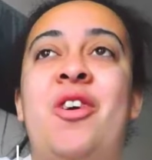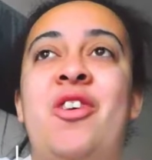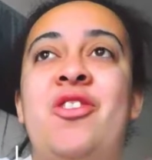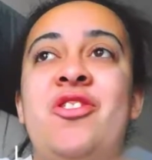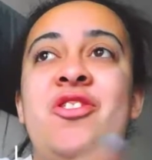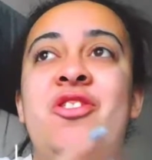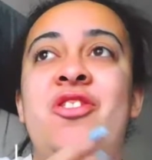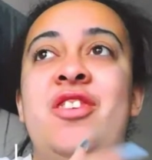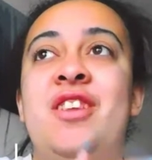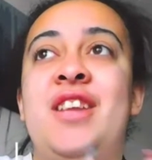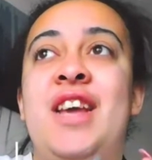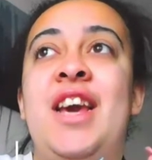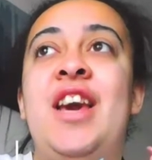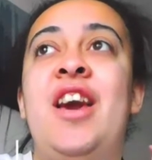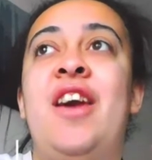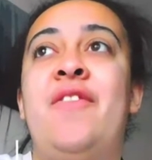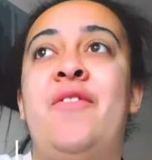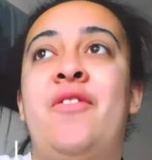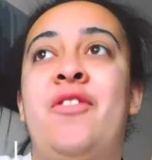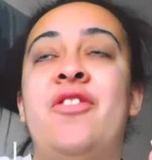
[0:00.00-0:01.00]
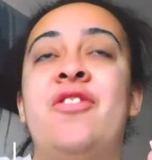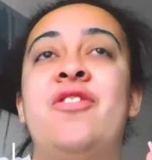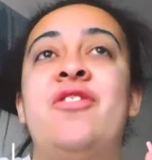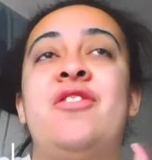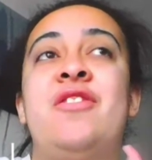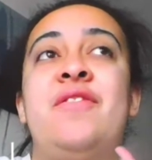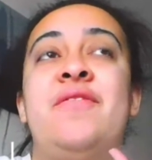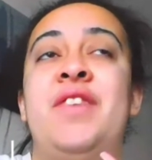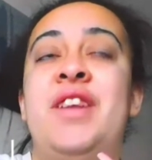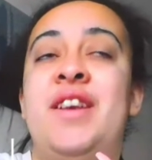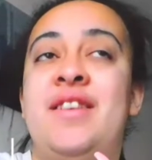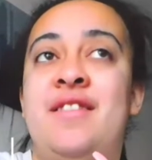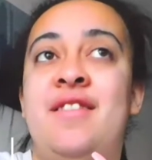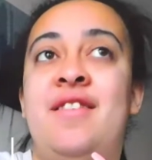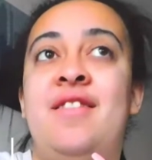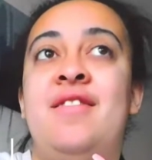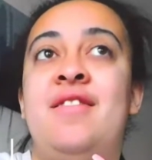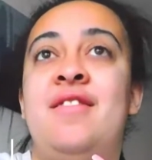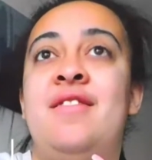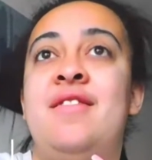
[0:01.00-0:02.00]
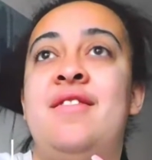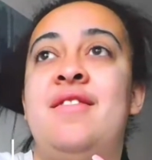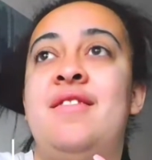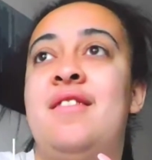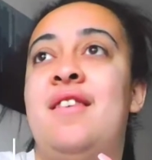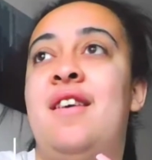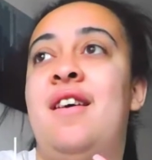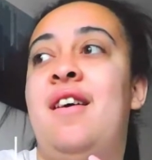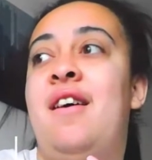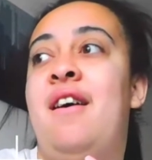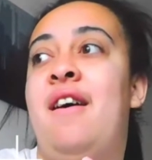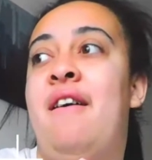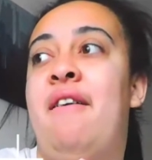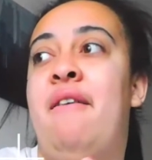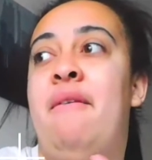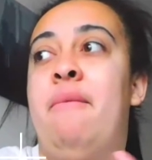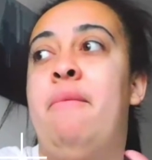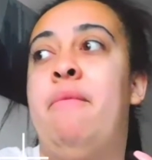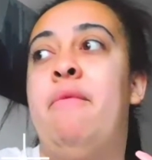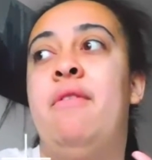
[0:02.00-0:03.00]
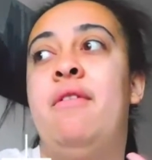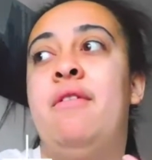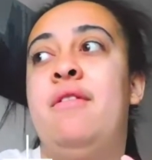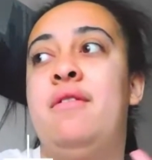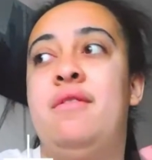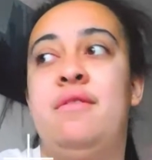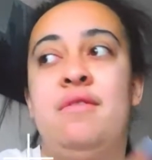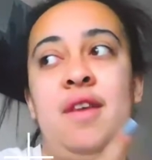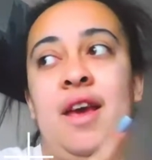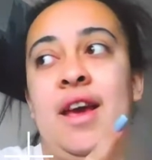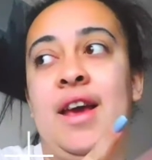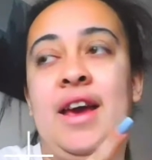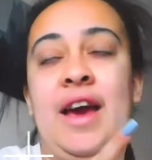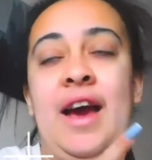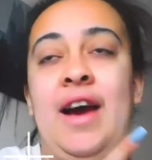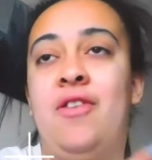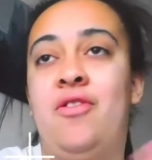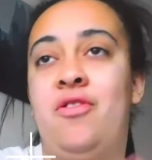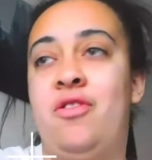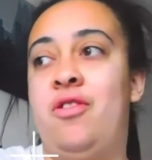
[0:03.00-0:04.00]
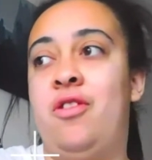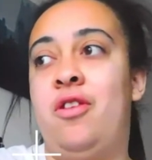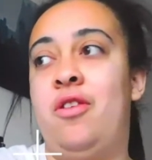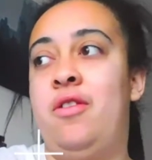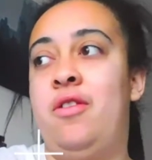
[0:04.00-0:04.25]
watched today. I've watched Vanessa Hudgens' like house